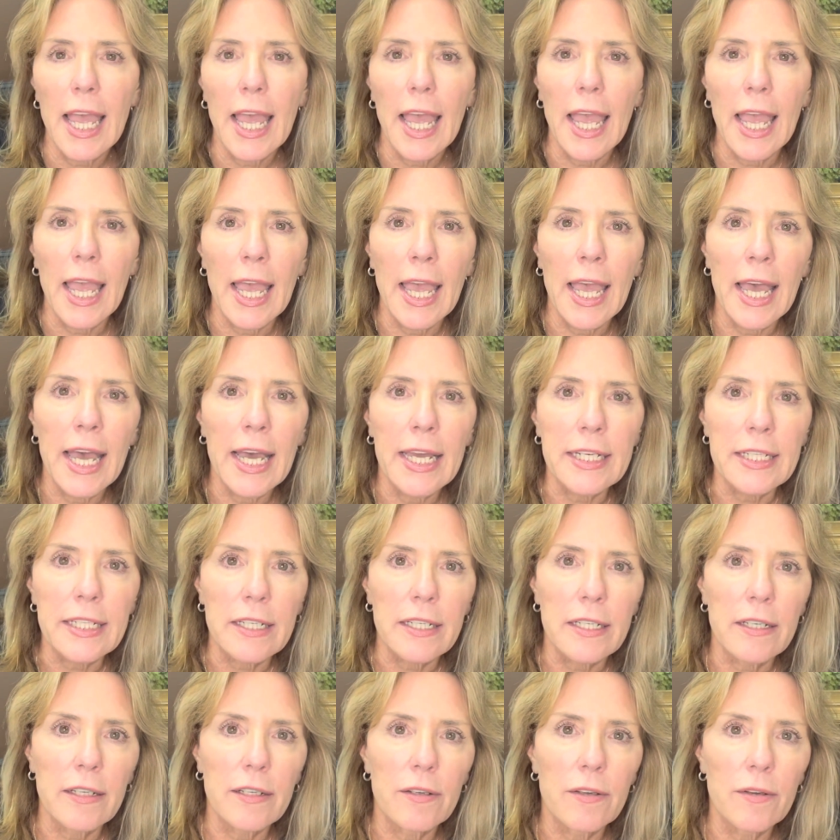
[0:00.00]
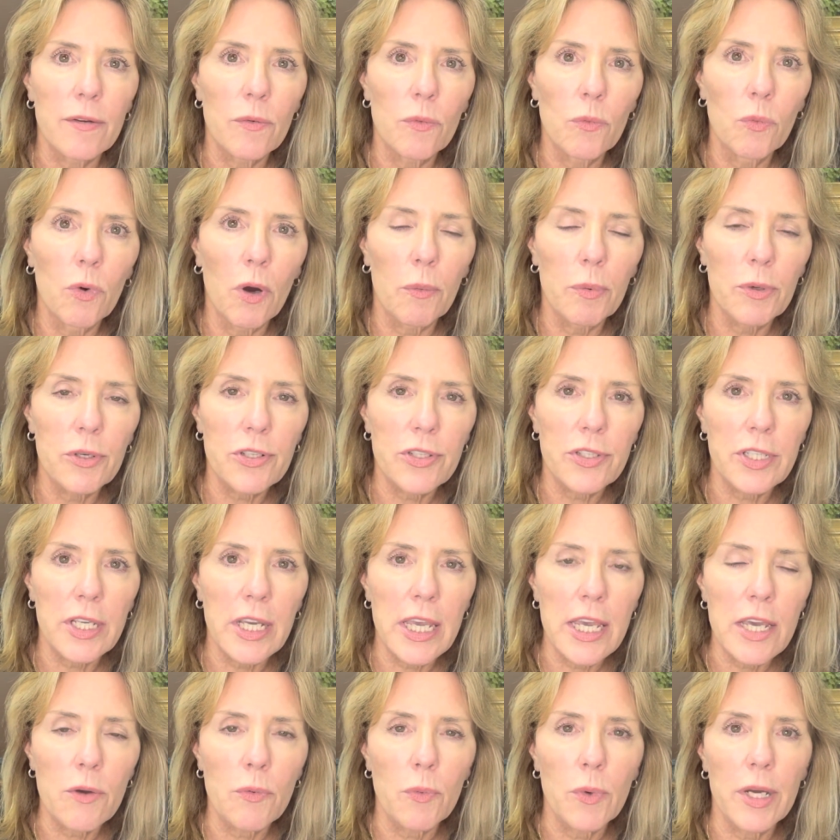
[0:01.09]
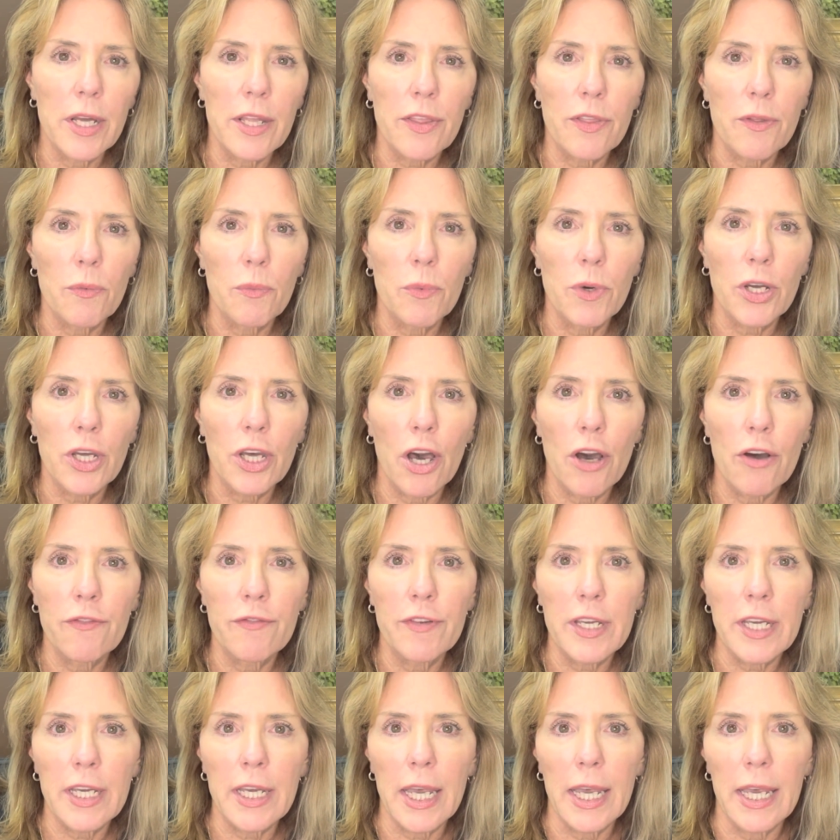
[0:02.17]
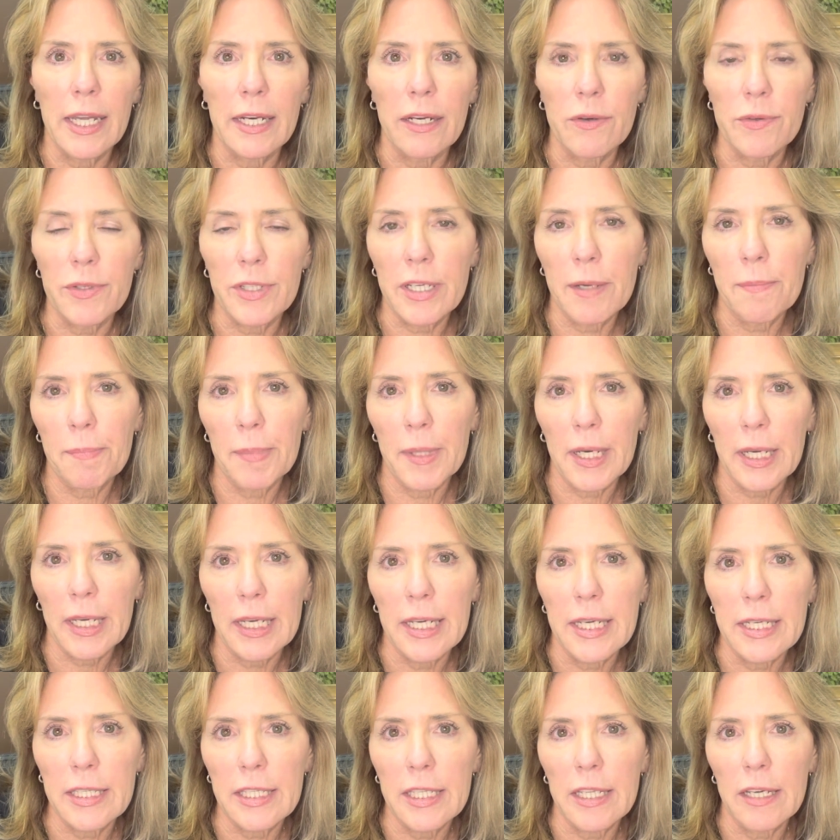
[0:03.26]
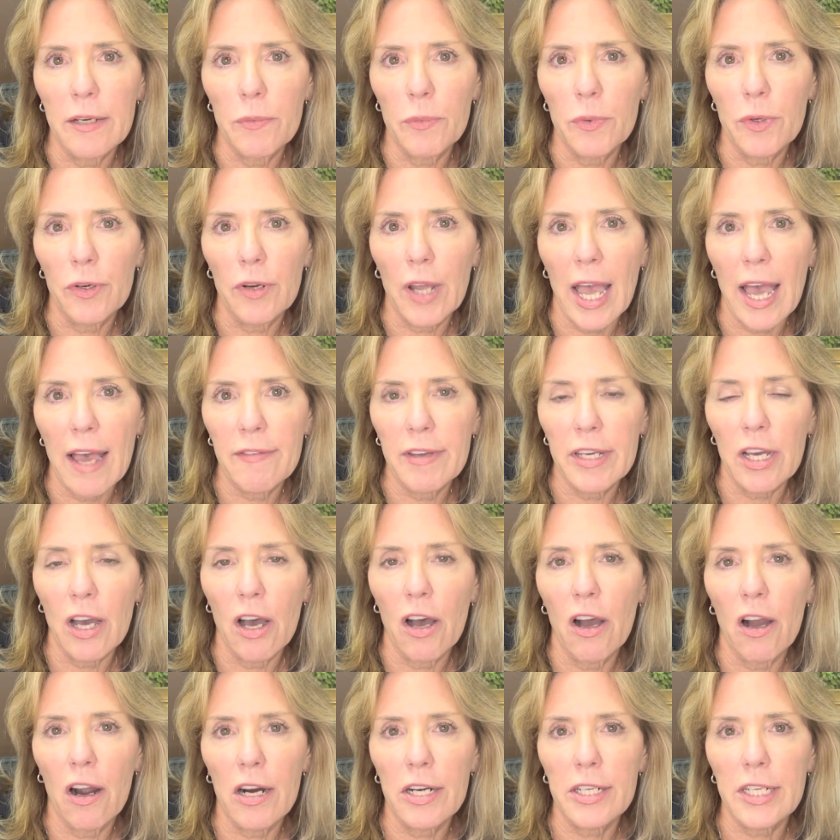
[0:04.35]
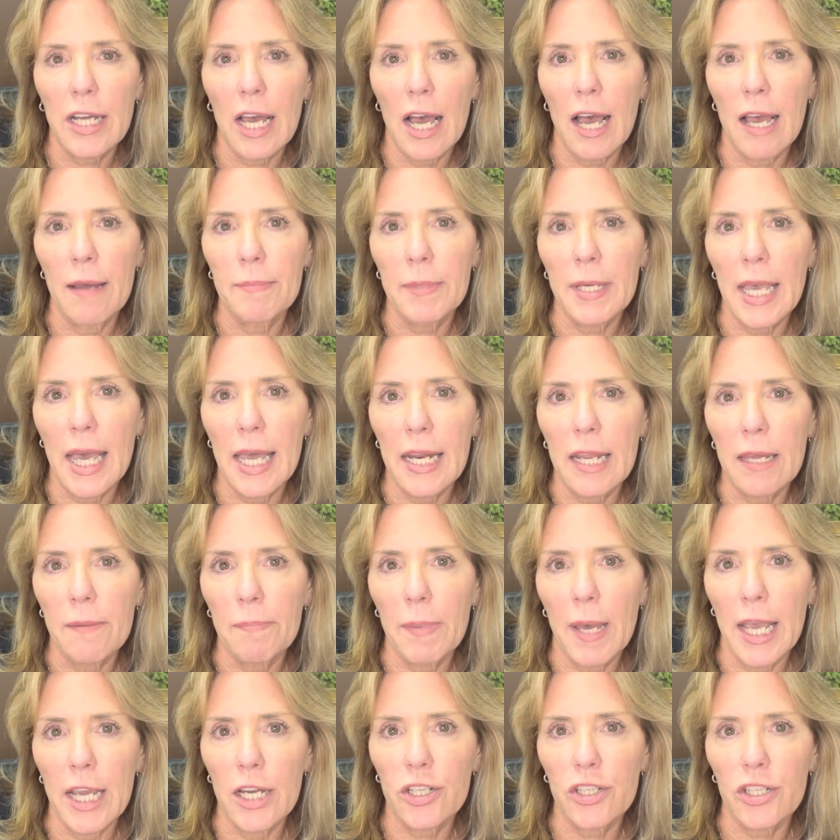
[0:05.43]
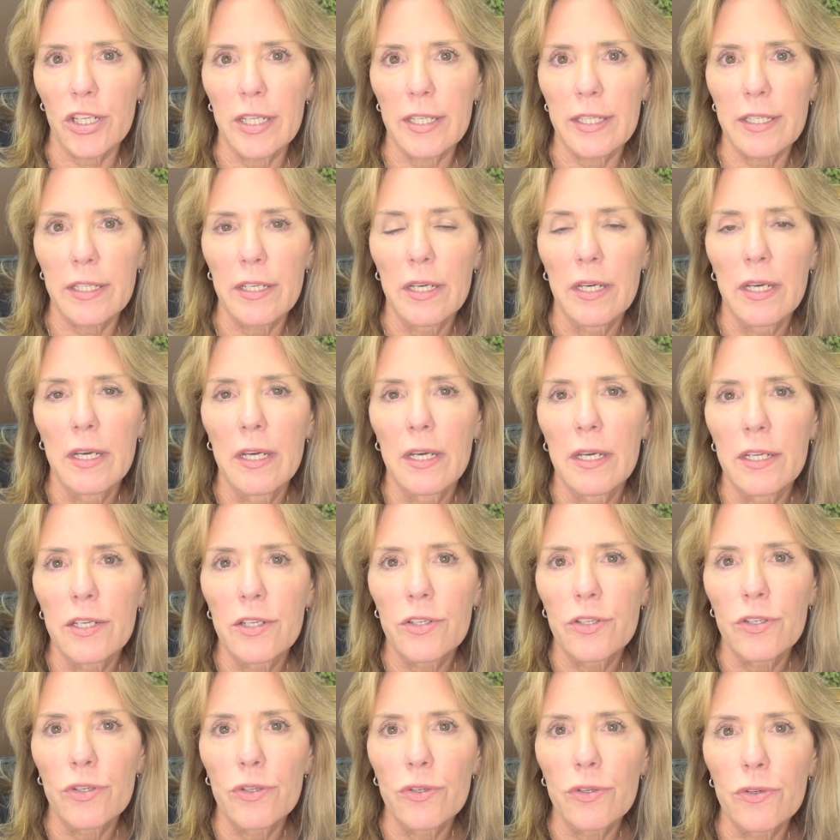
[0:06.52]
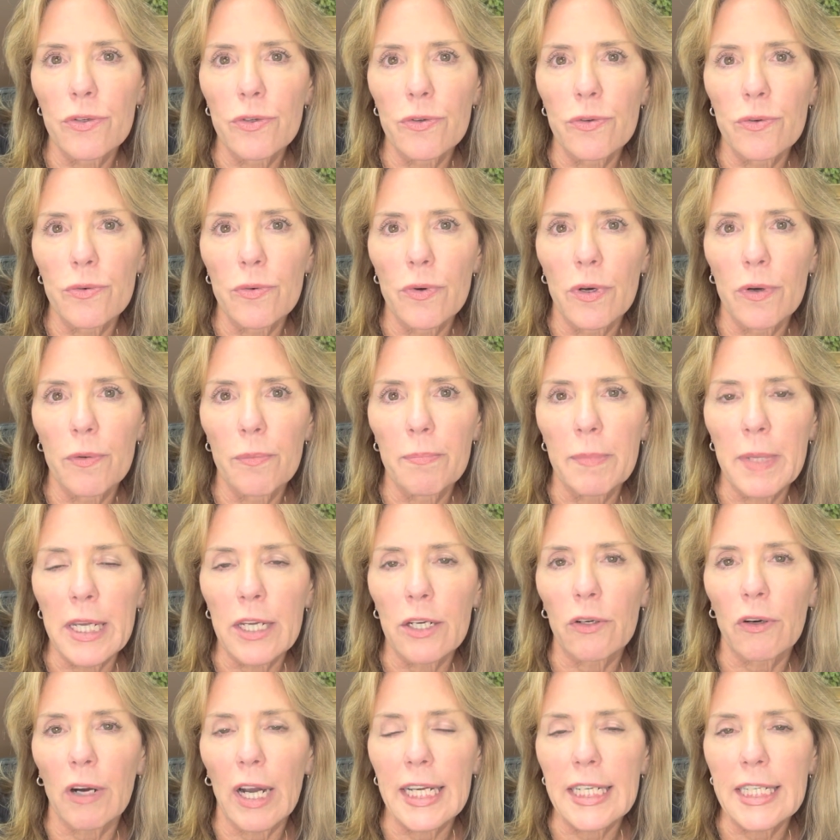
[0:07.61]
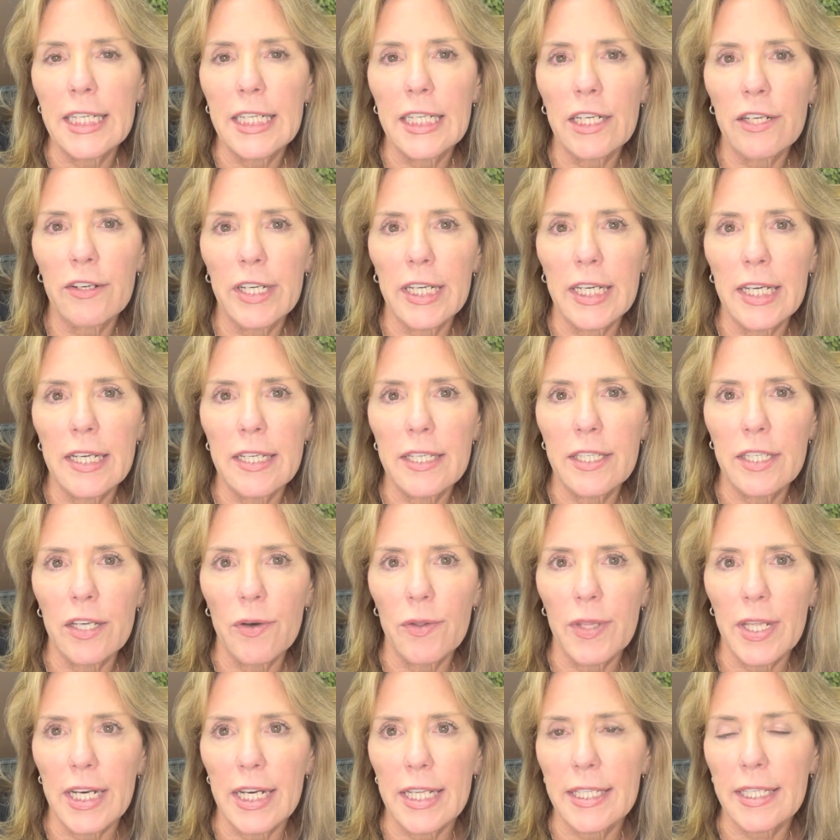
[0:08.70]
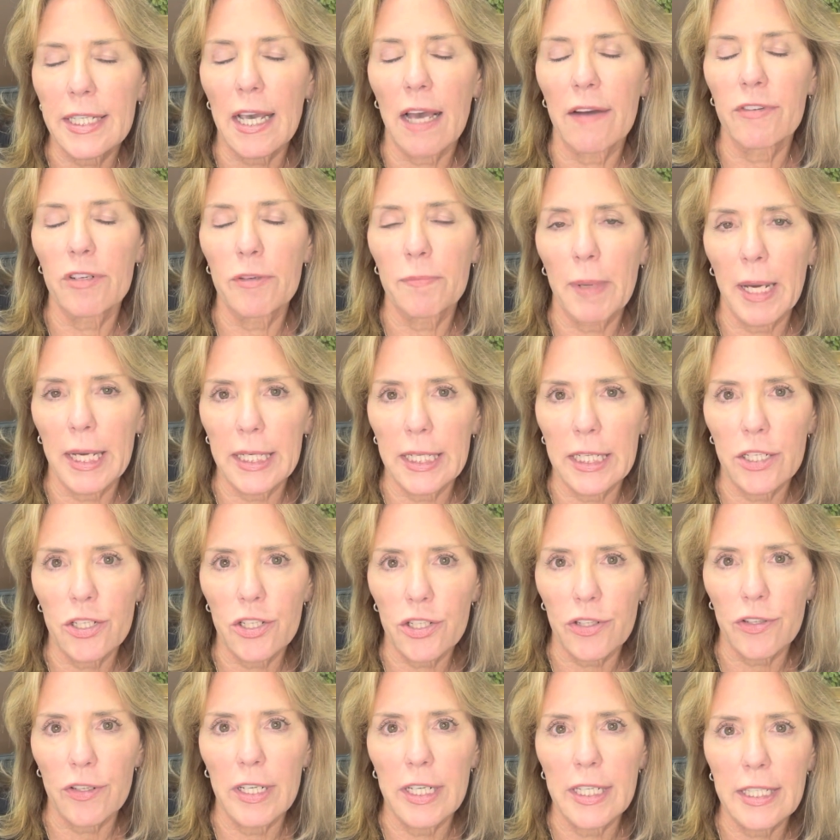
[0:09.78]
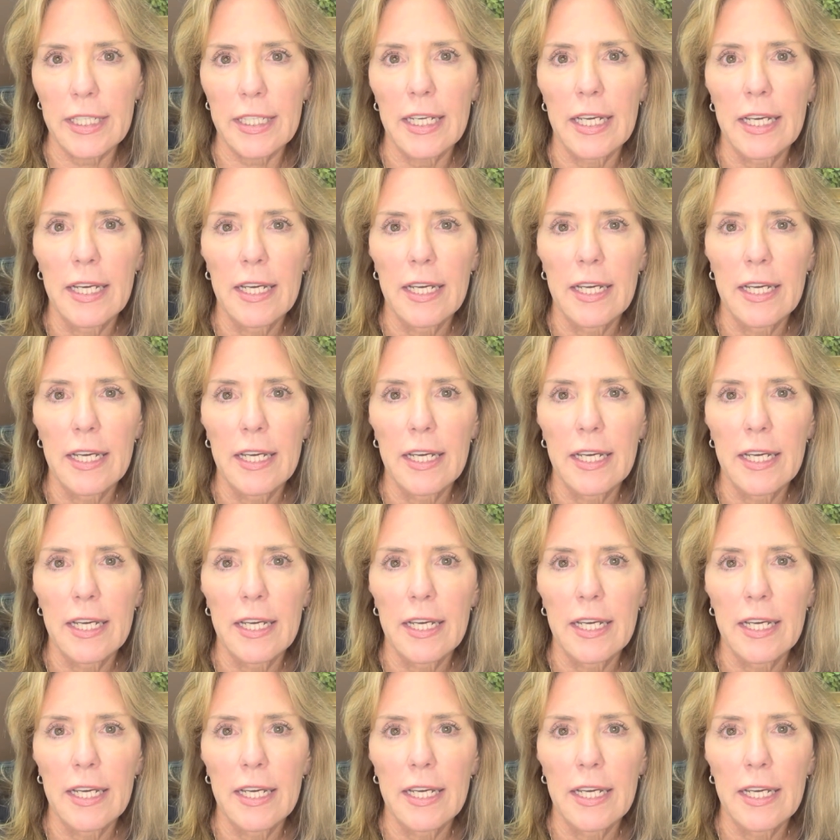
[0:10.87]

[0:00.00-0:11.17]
and what we're seeing with Wegovy and Ozempic is that we're having a hard time getting patients to meet criteria so that it's covered by insurance.